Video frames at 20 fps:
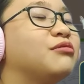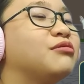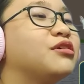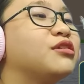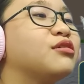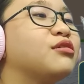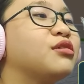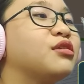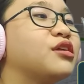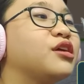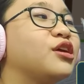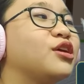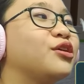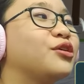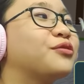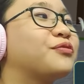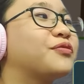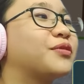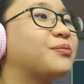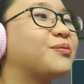I want to
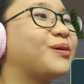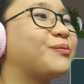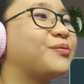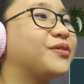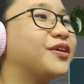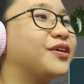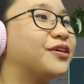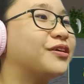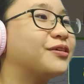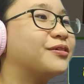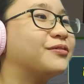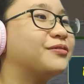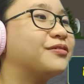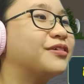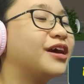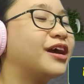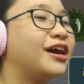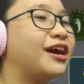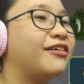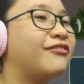see you from up here.
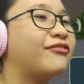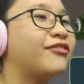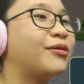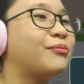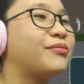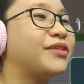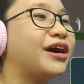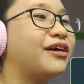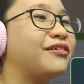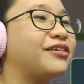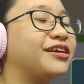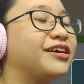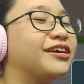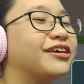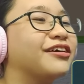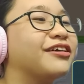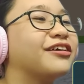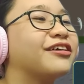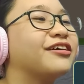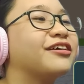Uh, from down
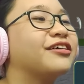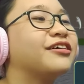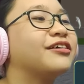here.